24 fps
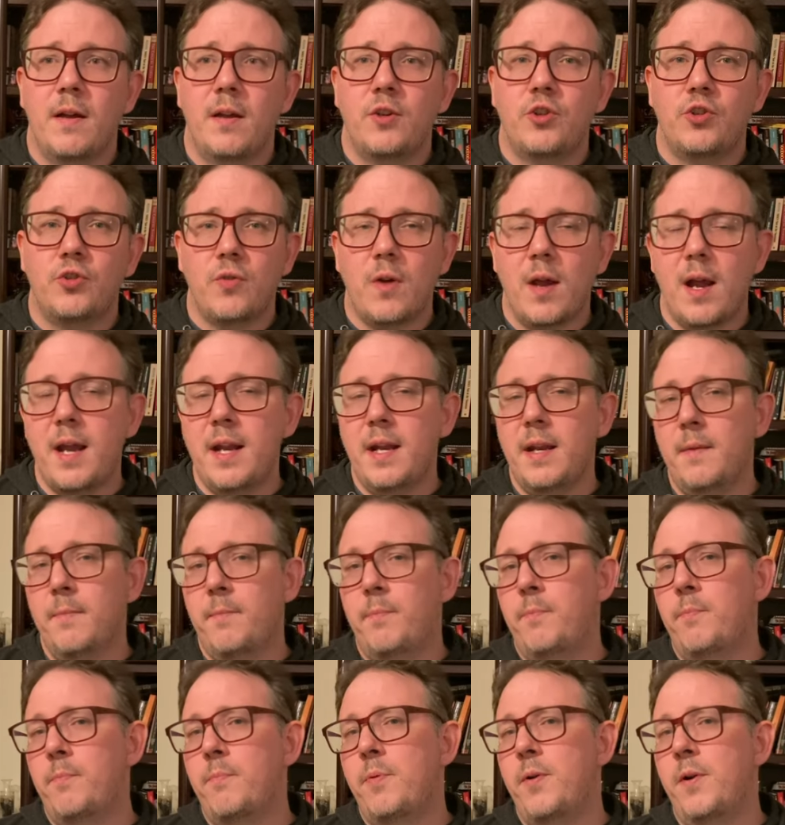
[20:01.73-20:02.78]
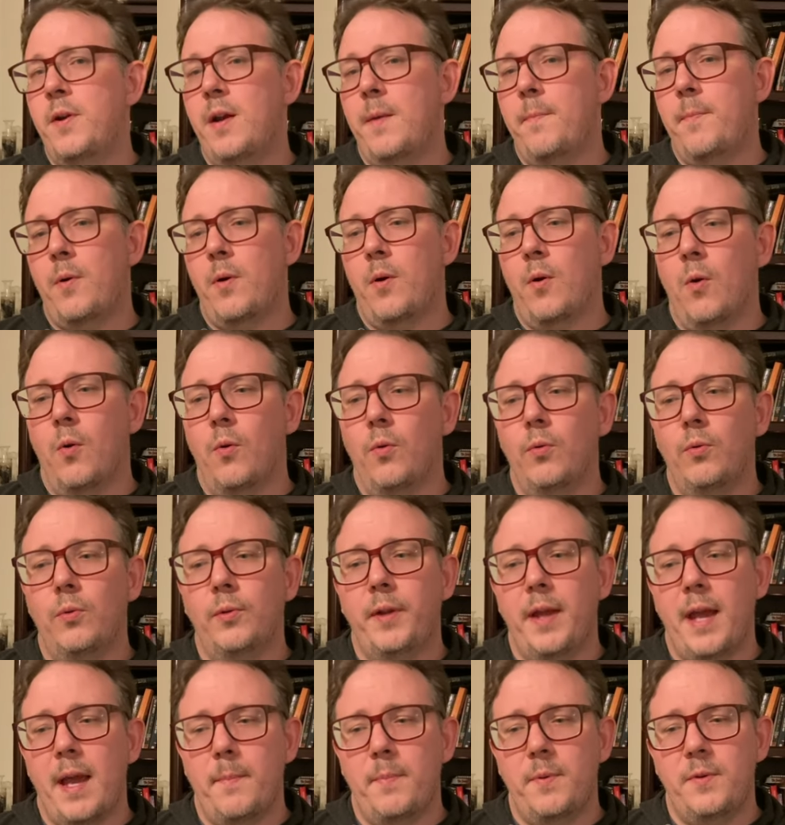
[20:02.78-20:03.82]
try to put up our old
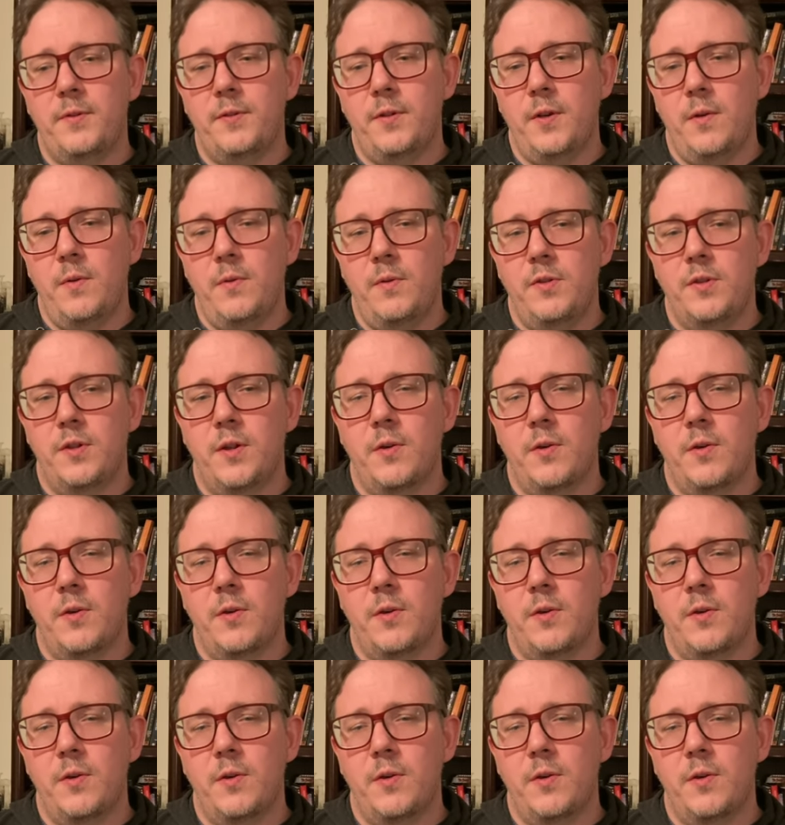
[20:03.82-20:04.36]
episodes.